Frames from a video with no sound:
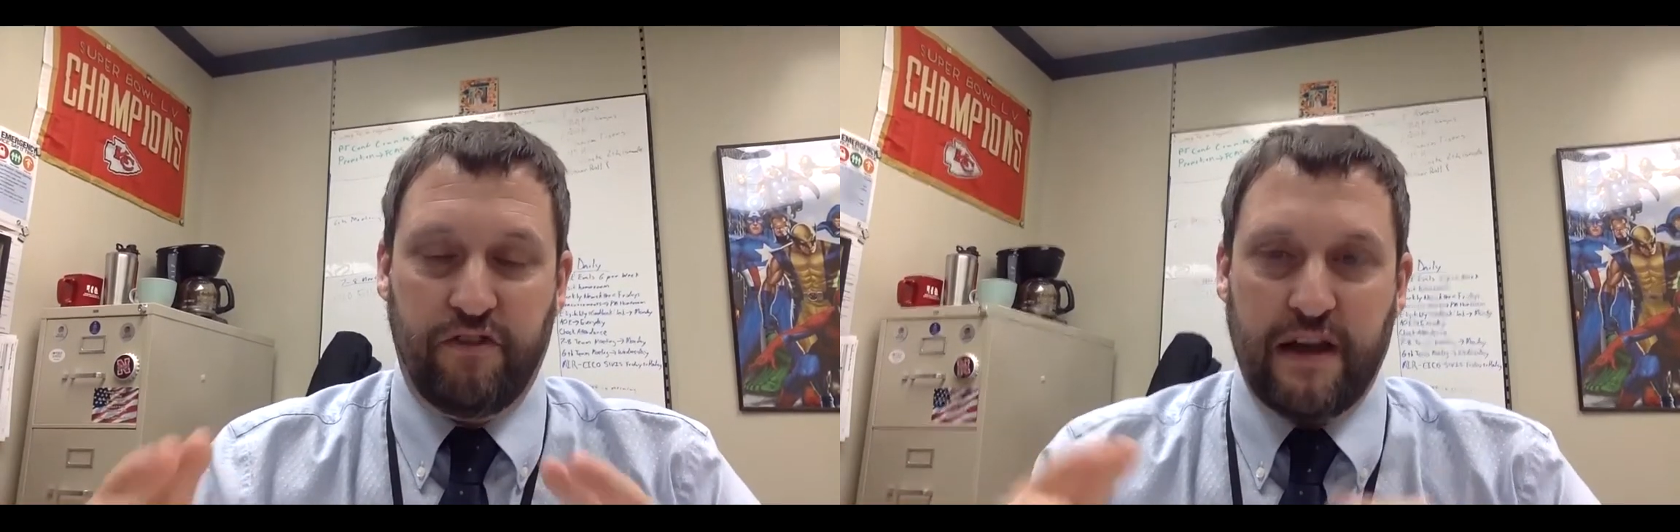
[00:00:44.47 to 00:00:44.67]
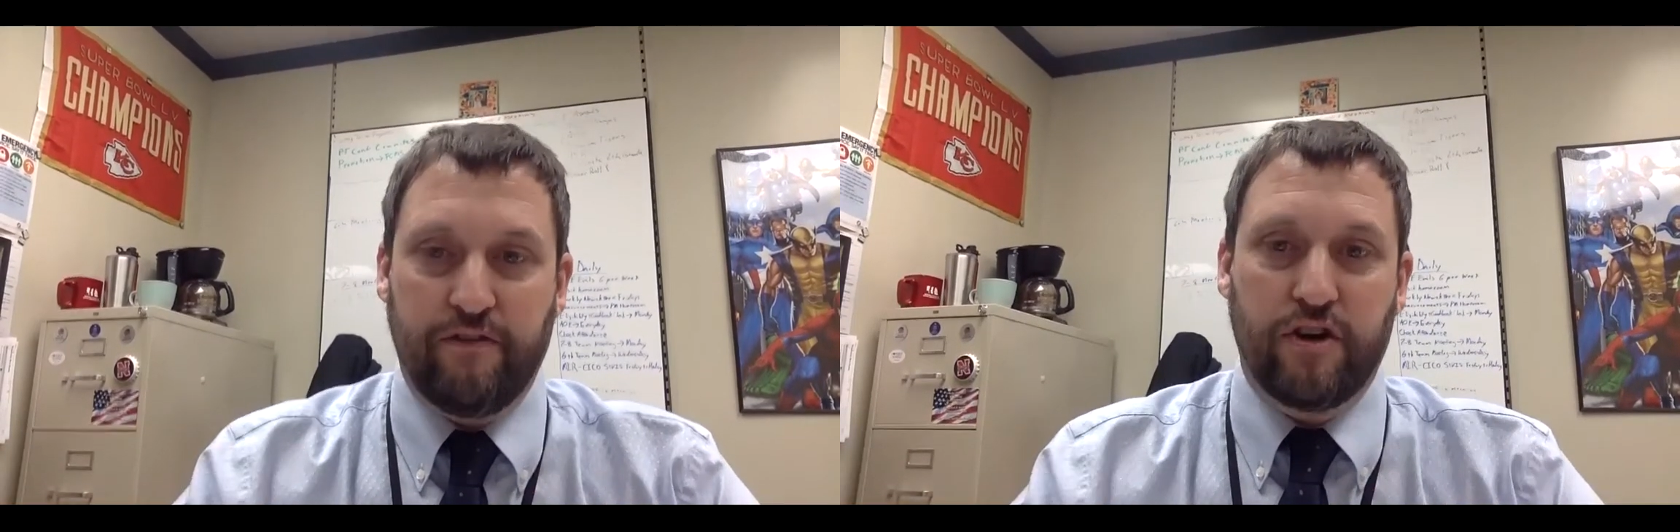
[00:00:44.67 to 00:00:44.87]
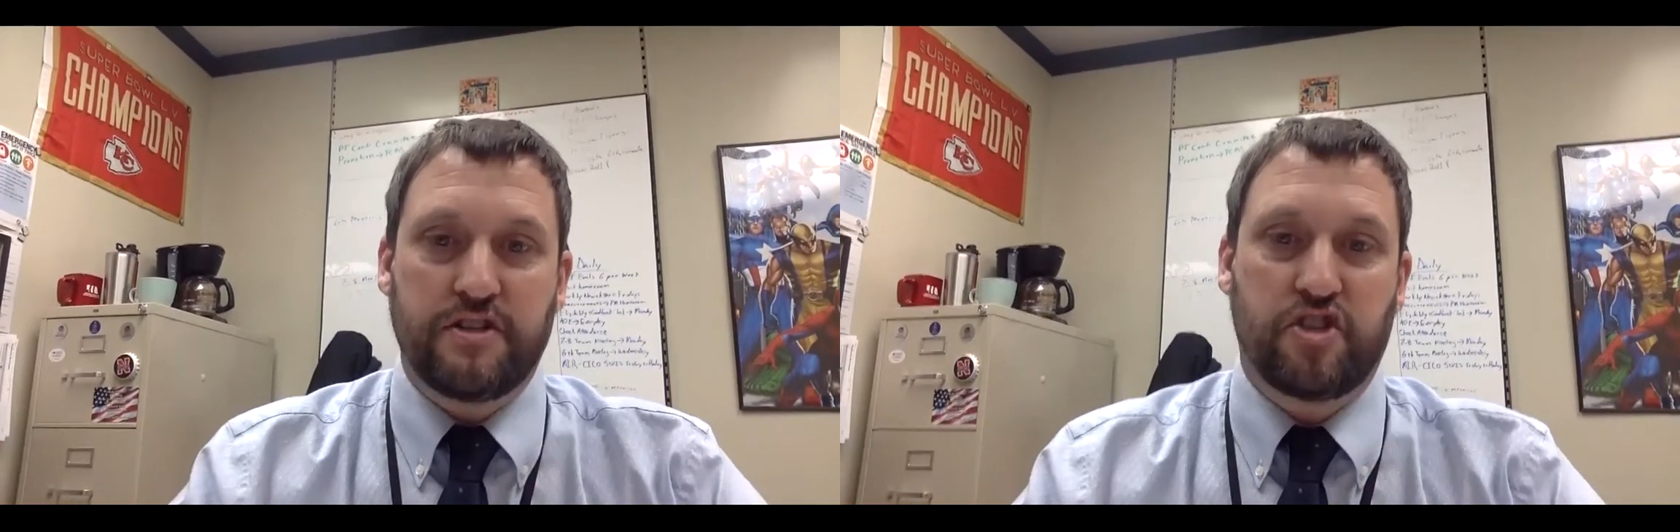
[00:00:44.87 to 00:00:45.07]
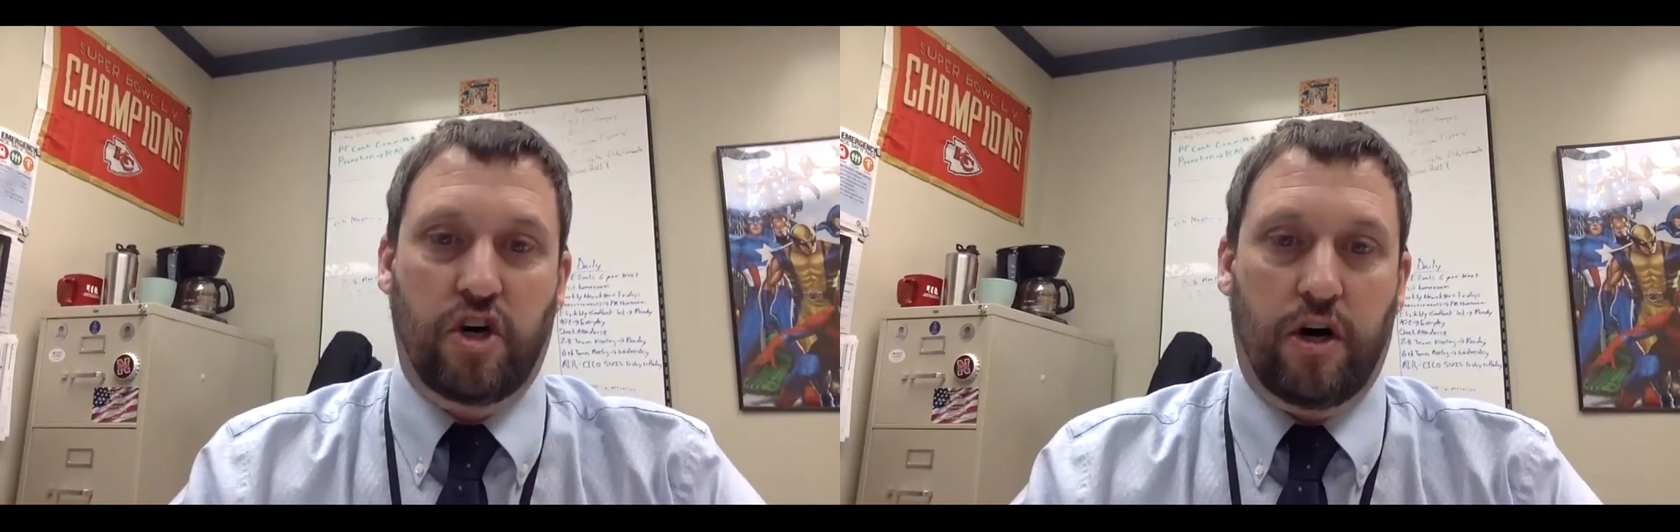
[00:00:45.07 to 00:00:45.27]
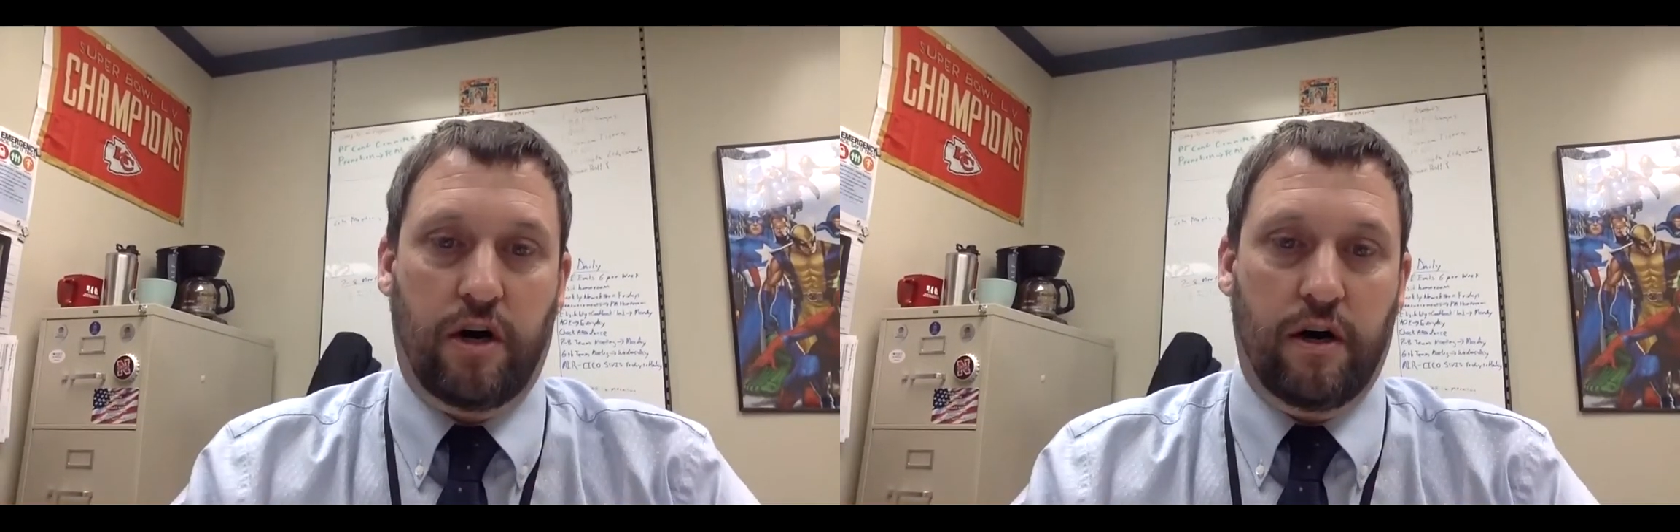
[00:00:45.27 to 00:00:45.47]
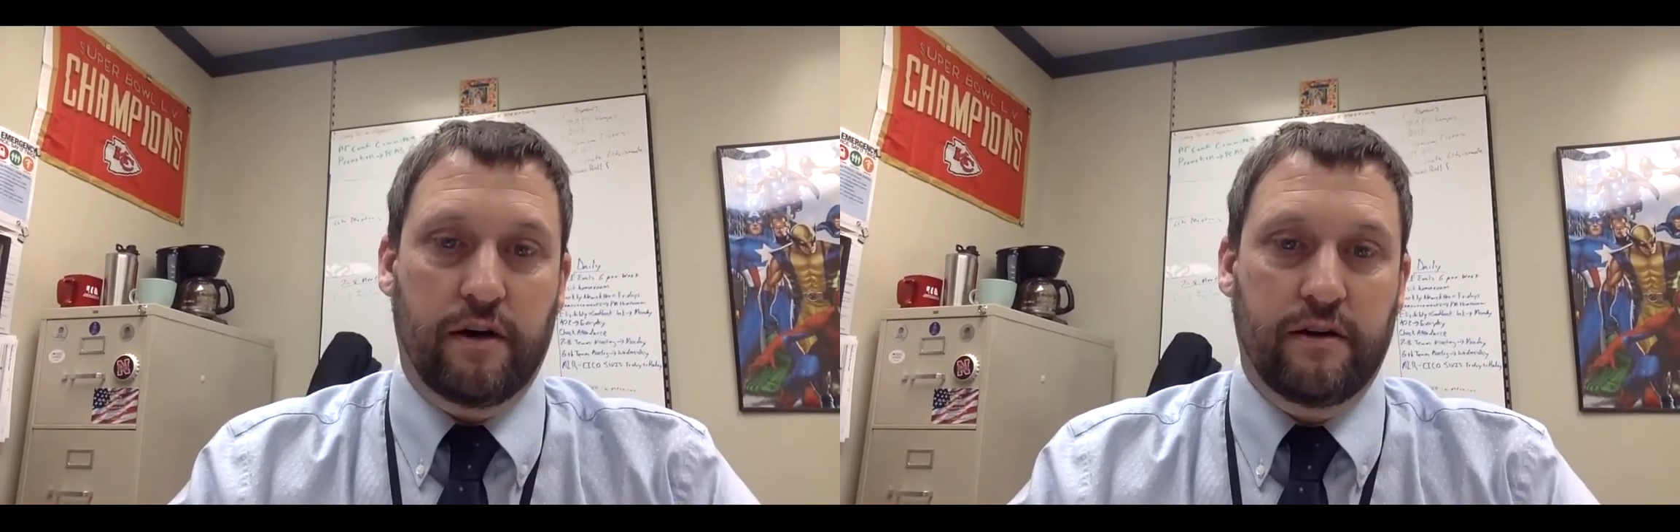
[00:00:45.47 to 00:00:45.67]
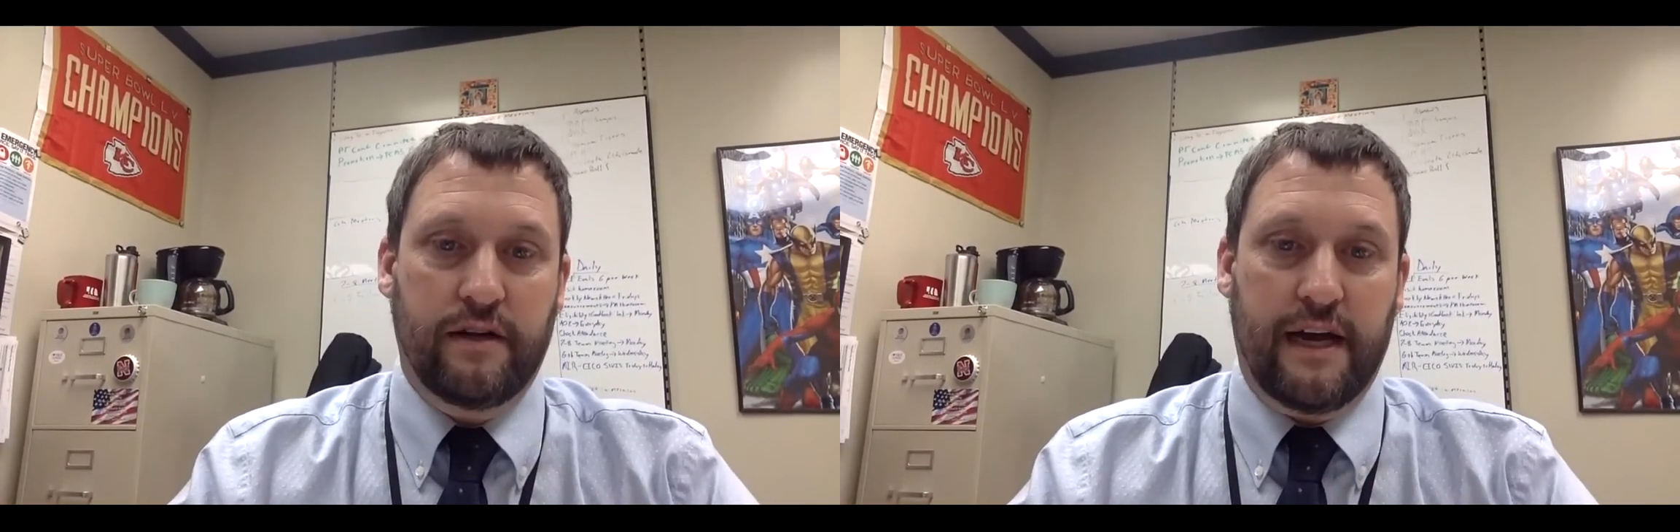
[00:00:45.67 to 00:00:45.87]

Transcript: favorite song